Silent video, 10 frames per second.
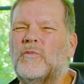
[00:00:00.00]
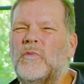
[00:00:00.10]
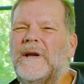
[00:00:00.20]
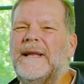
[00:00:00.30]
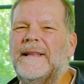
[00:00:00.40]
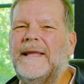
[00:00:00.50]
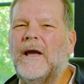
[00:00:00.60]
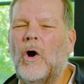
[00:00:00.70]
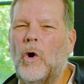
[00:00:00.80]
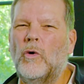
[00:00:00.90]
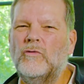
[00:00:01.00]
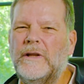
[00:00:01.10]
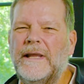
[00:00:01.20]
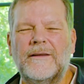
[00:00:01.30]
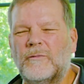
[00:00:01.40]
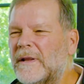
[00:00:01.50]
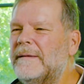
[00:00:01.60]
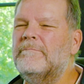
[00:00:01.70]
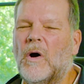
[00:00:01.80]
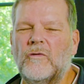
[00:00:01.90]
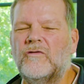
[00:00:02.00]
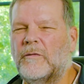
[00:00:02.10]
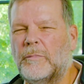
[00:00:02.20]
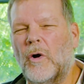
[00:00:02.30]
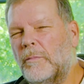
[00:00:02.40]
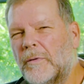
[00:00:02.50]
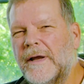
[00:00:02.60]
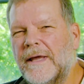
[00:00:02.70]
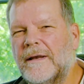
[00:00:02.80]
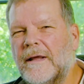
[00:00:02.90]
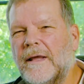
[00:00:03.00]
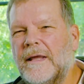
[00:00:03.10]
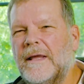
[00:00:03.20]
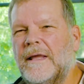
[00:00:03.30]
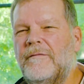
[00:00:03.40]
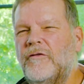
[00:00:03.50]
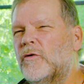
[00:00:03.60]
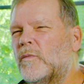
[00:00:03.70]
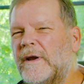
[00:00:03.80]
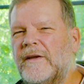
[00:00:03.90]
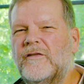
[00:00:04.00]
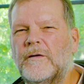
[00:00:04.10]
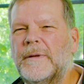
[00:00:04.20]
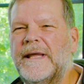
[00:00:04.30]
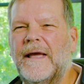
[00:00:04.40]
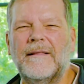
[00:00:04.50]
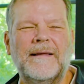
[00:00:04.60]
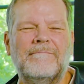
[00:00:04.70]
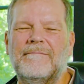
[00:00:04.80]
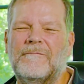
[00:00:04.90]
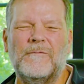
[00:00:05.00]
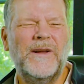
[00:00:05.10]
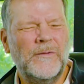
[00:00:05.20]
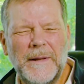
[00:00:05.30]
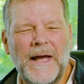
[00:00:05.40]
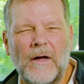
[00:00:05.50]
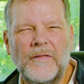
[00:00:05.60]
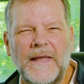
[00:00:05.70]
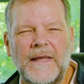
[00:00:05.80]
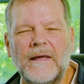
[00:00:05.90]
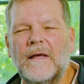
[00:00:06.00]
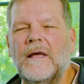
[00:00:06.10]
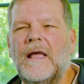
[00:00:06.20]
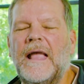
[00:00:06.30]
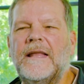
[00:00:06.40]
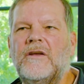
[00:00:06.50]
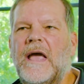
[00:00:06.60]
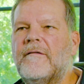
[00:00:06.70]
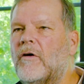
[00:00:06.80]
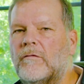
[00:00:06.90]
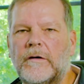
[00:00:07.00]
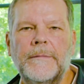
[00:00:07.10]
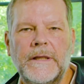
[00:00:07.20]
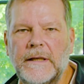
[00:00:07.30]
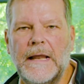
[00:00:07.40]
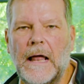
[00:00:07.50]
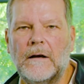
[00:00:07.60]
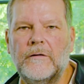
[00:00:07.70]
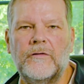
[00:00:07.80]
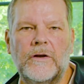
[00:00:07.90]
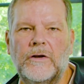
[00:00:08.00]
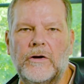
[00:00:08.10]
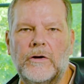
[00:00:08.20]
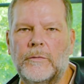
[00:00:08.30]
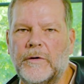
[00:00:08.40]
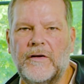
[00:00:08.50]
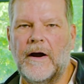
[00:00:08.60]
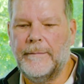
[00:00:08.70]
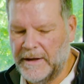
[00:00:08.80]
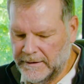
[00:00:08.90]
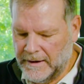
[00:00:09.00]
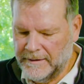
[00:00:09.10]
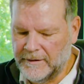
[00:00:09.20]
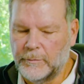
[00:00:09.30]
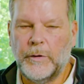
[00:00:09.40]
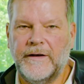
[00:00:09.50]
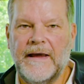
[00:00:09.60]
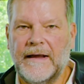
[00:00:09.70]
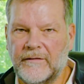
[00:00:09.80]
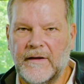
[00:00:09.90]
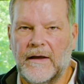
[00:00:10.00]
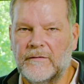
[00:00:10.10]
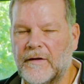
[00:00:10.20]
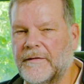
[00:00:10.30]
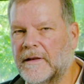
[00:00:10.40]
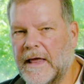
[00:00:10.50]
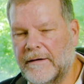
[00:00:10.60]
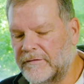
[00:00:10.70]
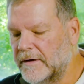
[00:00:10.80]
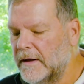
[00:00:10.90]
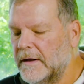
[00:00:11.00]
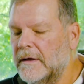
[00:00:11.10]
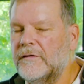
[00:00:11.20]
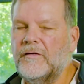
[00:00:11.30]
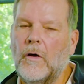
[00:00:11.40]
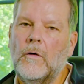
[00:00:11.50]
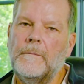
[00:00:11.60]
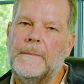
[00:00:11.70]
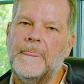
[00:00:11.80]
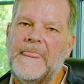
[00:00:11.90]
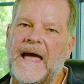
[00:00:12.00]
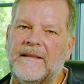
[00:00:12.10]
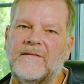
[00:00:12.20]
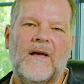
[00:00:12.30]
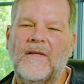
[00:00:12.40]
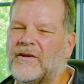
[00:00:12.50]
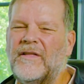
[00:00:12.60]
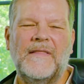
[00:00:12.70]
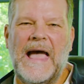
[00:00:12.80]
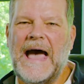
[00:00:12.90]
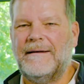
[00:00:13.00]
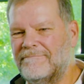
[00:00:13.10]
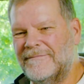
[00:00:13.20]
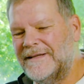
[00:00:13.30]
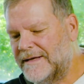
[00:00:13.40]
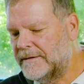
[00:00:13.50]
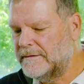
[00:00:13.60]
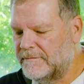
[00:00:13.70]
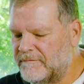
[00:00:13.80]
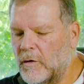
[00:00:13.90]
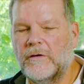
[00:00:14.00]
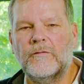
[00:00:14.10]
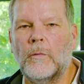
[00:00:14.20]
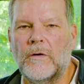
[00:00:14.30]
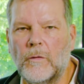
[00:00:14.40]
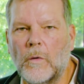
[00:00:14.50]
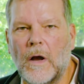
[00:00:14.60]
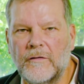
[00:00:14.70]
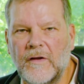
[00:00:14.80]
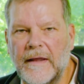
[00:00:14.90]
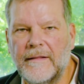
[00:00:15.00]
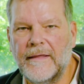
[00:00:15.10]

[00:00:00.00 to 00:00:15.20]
really most appropriate if you're reasonably healthy and you have over $1 million in your retirement in these pre-tax accounts on the left. So other than that, focus more on the Roth side of